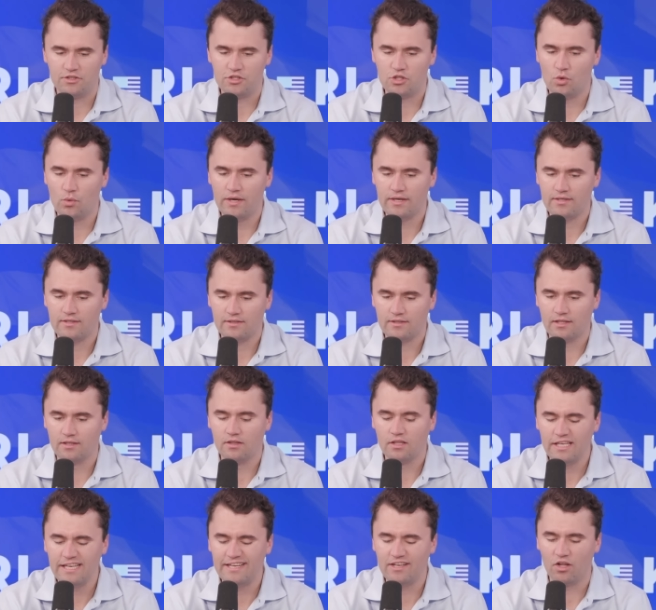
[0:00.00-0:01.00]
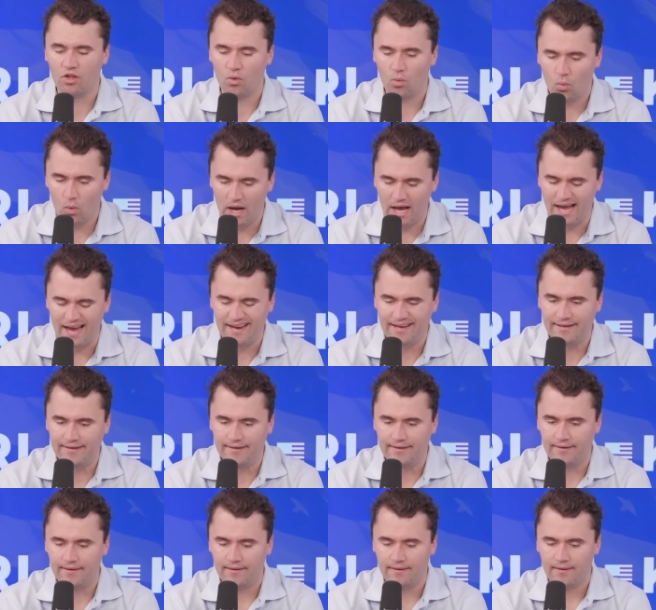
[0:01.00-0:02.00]
Do it the legal way.
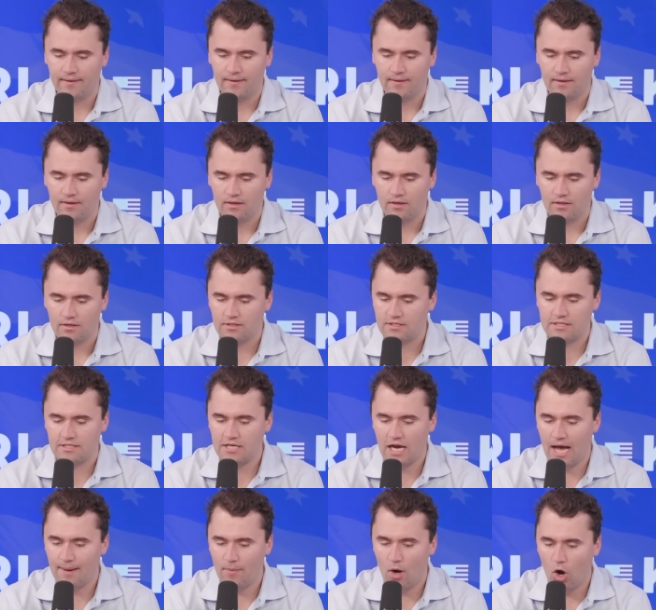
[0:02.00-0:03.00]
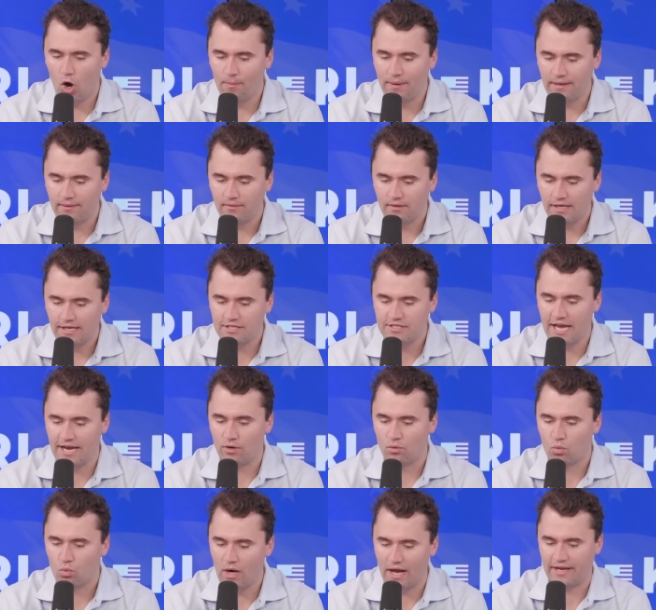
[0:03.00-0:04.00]
Tom Homan is
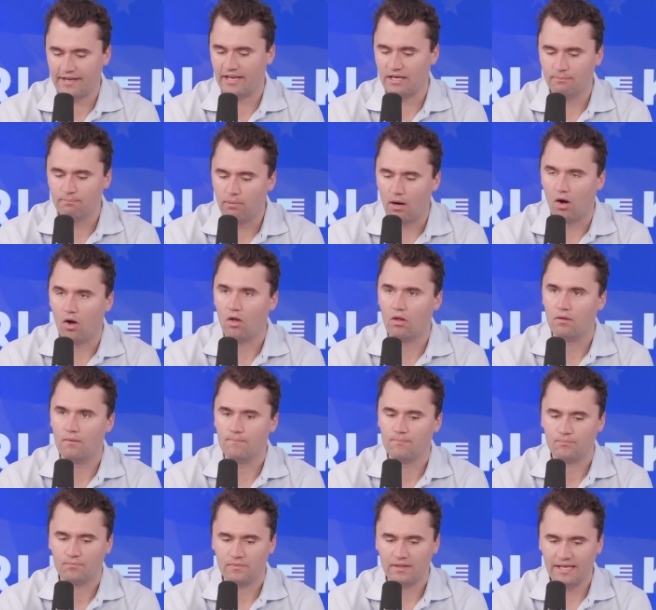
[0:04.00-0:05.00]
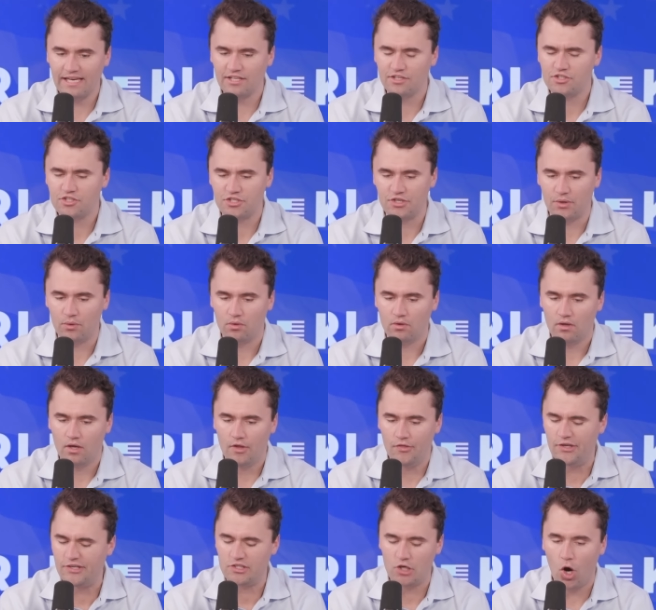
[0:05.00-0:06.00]
a wrecking ball into
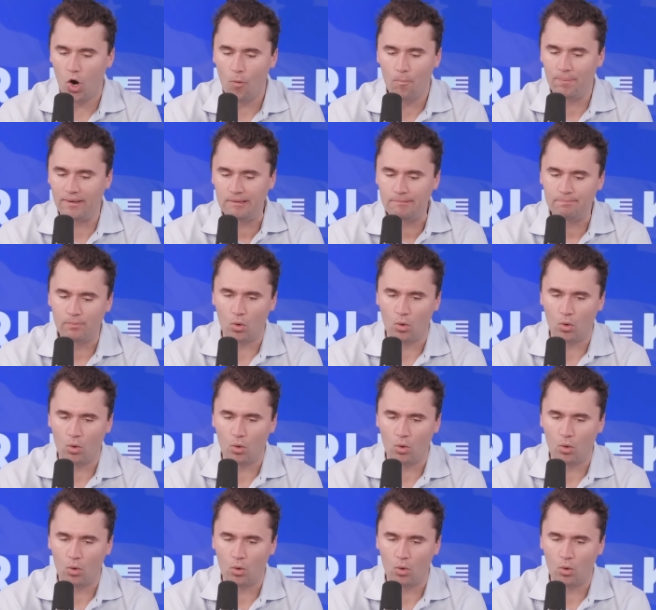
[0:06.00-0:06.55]
this open